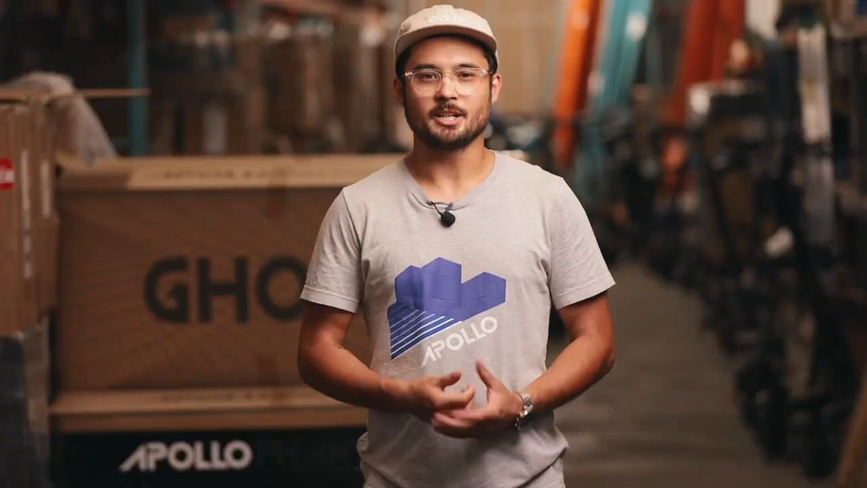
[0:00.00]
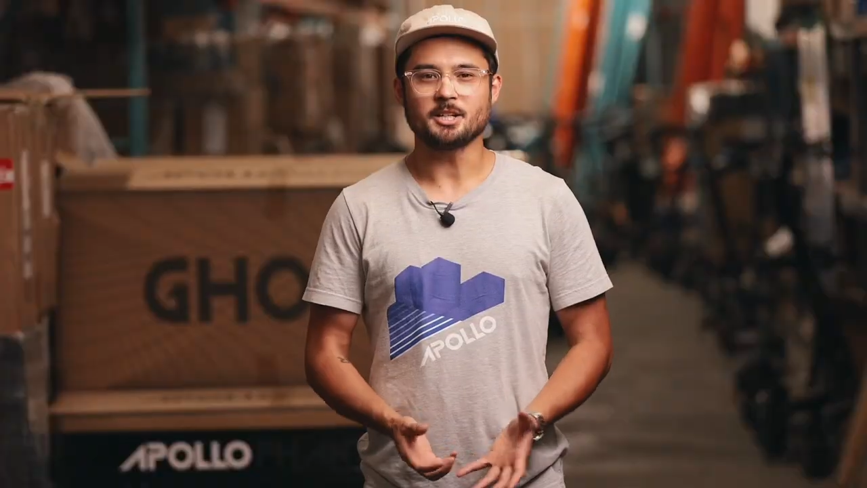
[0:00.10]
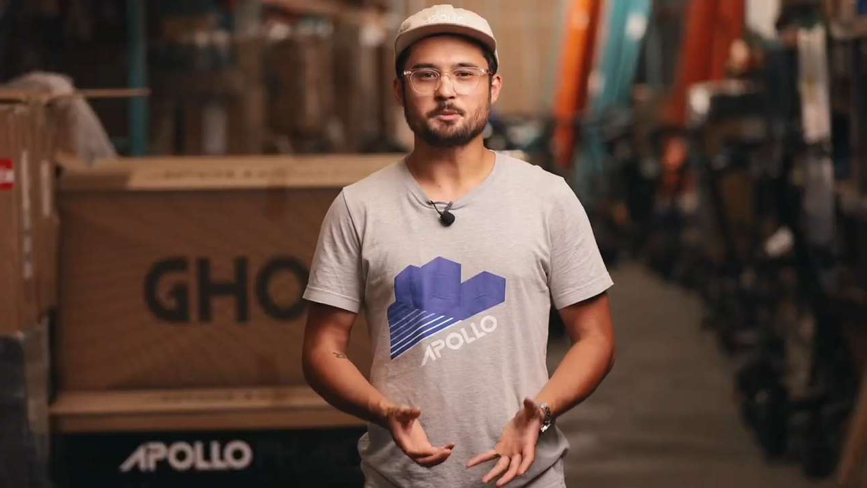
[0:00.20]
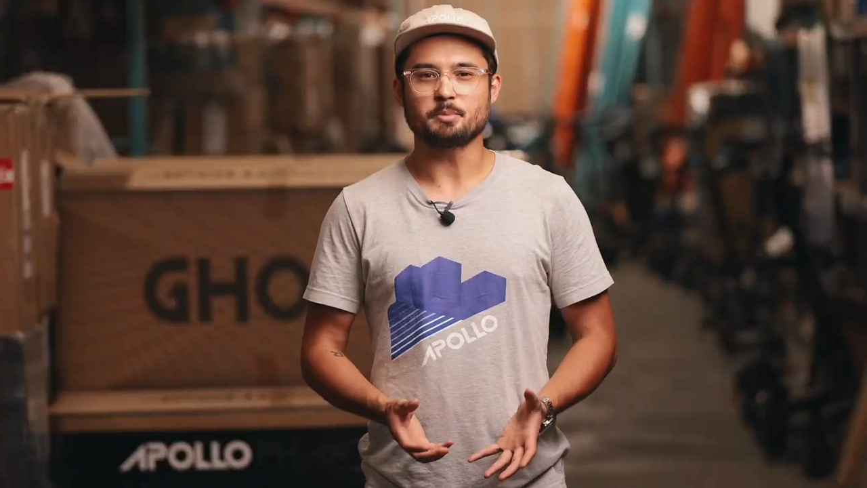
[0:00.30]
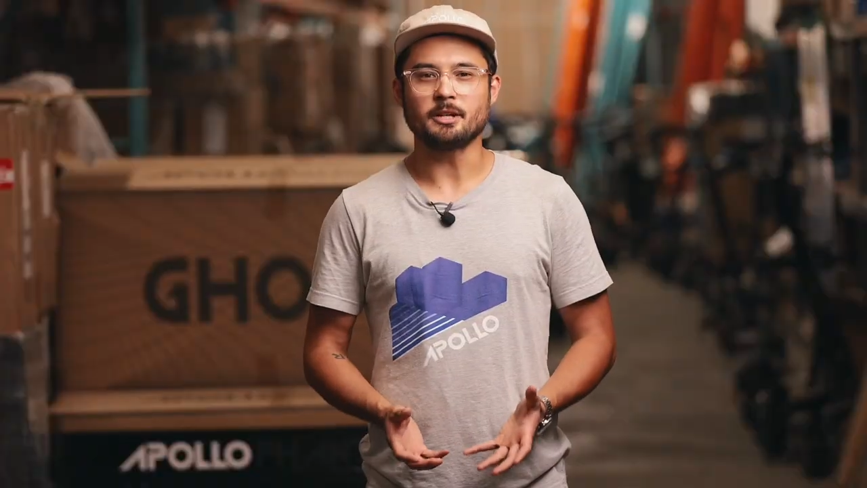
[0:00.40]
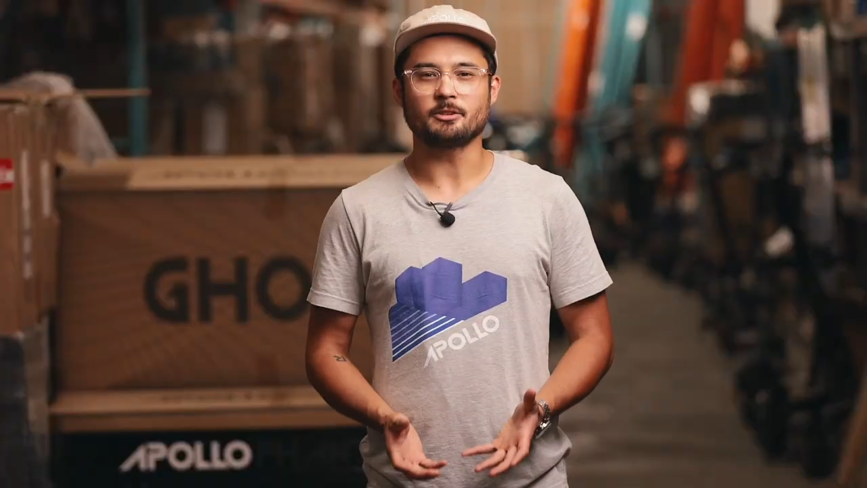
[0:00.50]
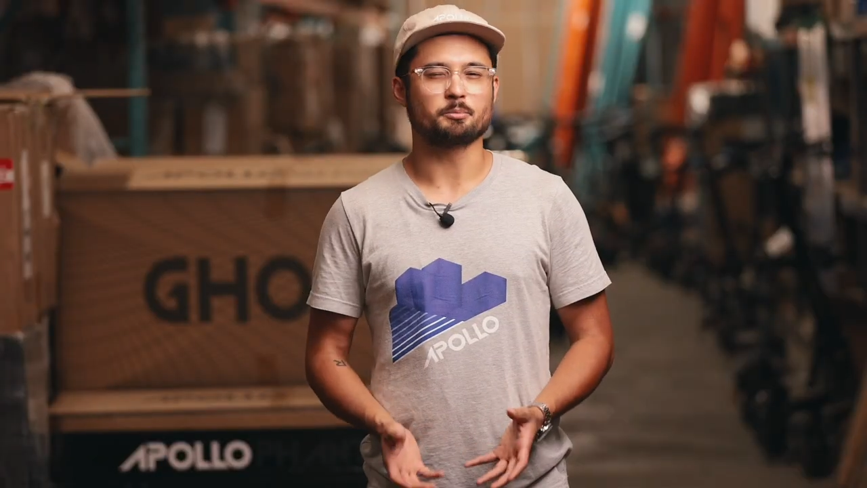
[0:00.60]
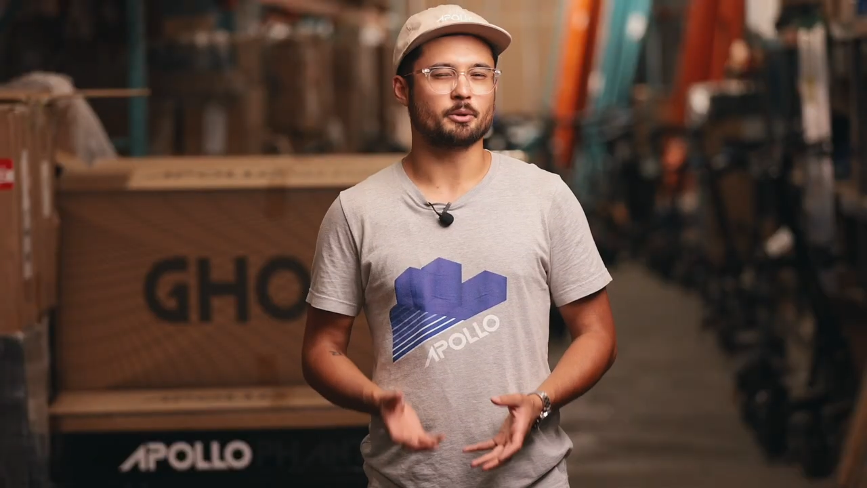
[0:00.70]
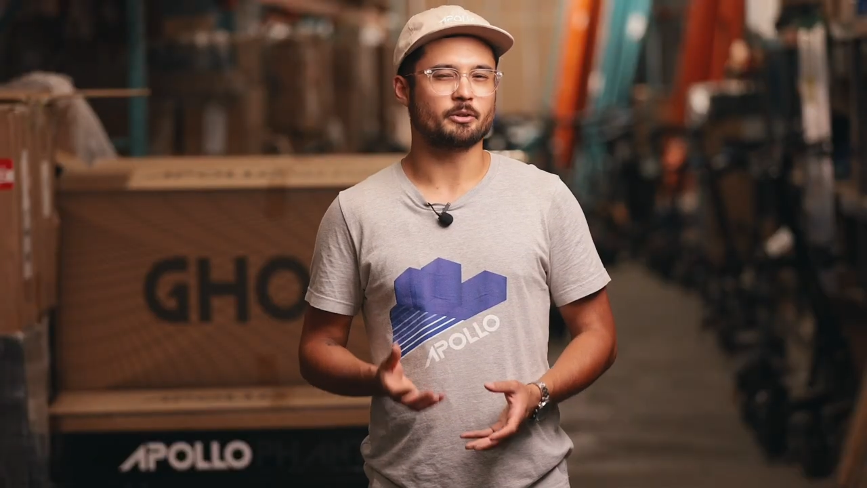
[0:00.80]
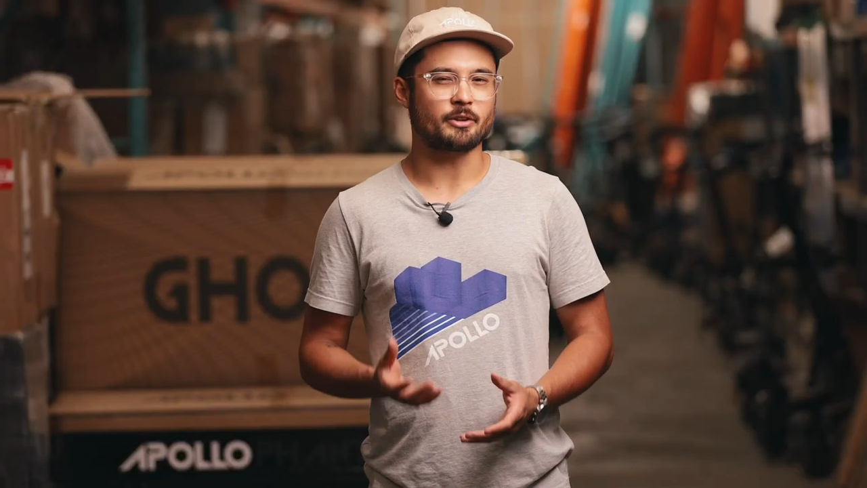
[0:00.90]
Each piece is
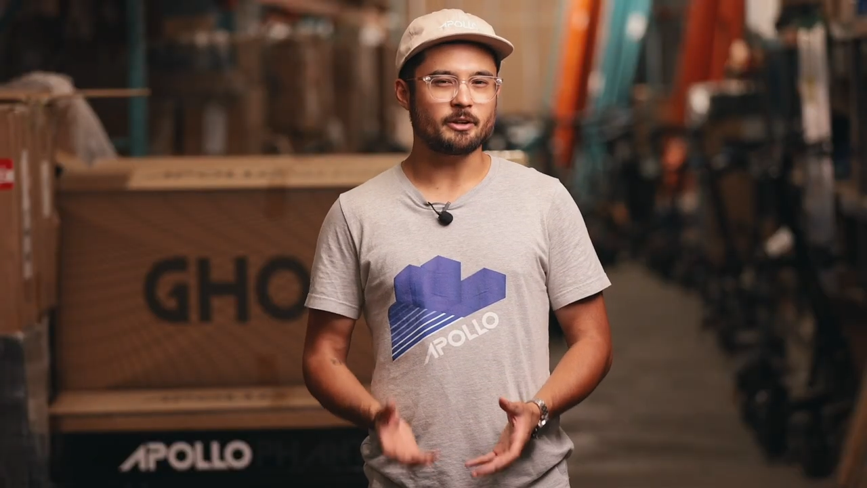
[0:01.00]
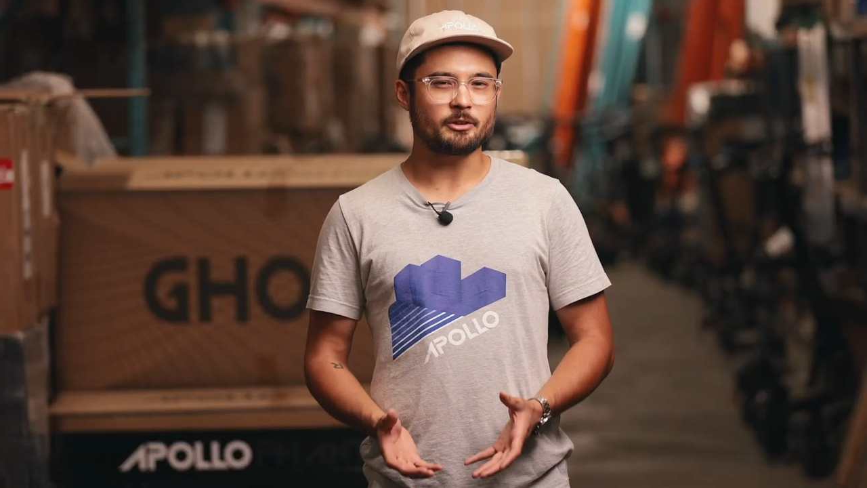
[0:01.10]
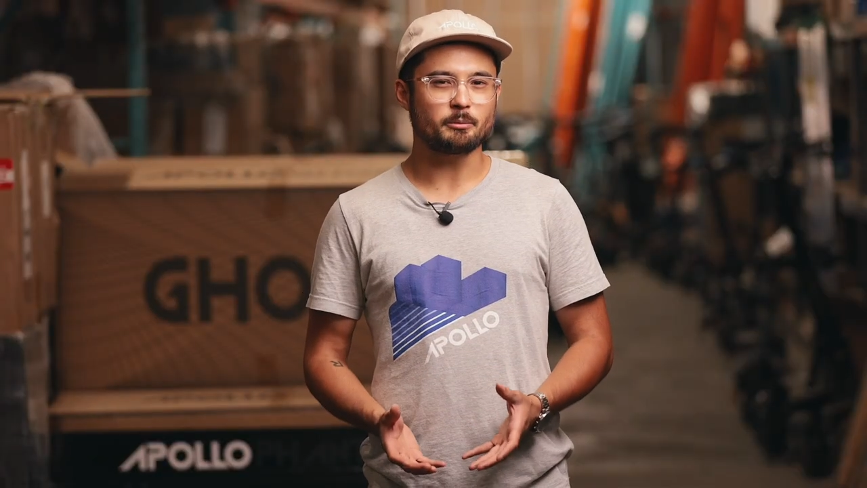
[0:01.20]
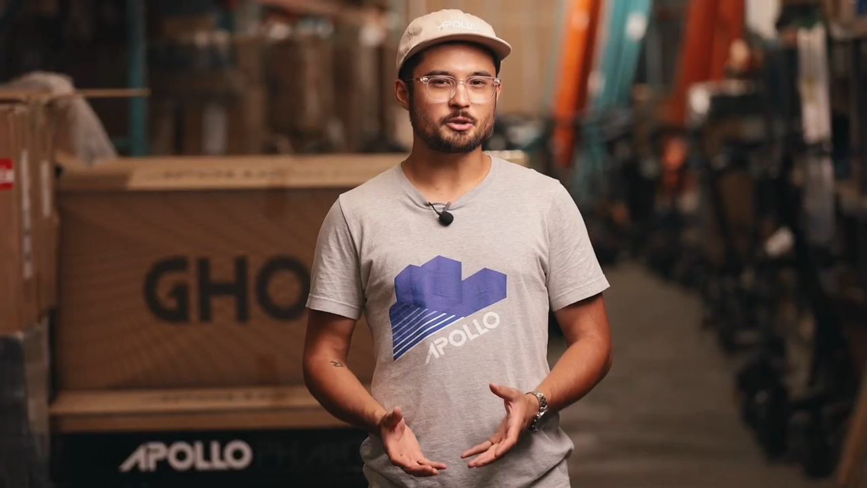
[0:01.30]
precisely